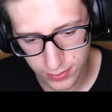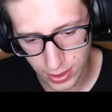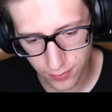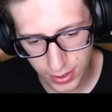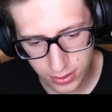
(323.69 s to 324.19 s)
Now,
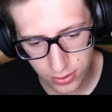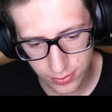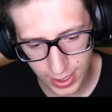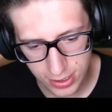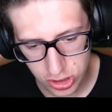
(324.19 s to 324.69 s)
Red Goo
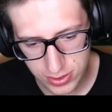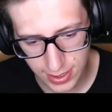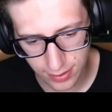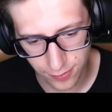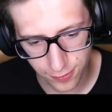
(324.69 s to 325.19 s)
catches
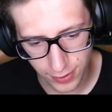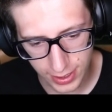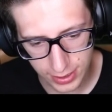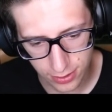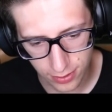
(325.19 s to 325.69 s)
on
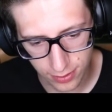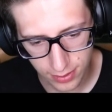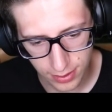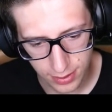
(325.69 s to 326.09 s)
fire